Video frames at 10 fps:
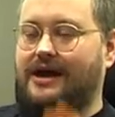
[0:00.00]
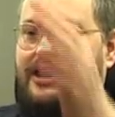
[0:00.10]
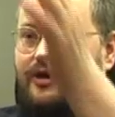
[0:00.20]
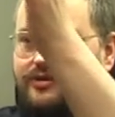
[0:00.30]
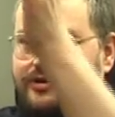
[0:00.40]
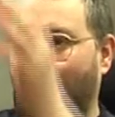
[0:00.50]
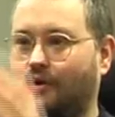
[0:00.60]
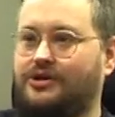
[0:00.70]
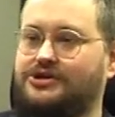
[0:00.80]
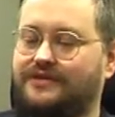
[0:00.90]
along the
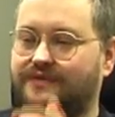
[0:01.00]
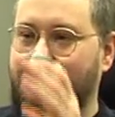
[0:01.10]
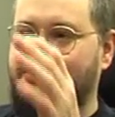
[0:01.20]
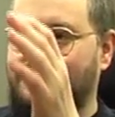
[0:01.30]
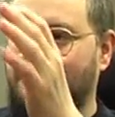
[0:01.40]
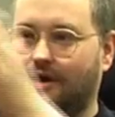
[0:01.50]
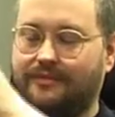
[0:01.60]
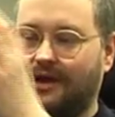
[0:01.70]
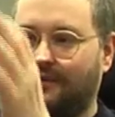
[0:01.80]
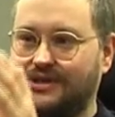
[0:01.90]
borders of Eastern
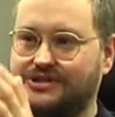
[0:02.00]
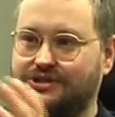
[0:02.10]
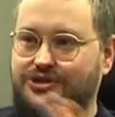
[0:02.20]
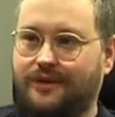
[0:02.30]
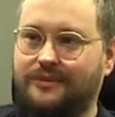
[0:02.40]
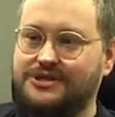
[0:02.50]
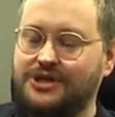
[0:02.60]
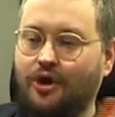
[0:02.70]
Germany and Western Germany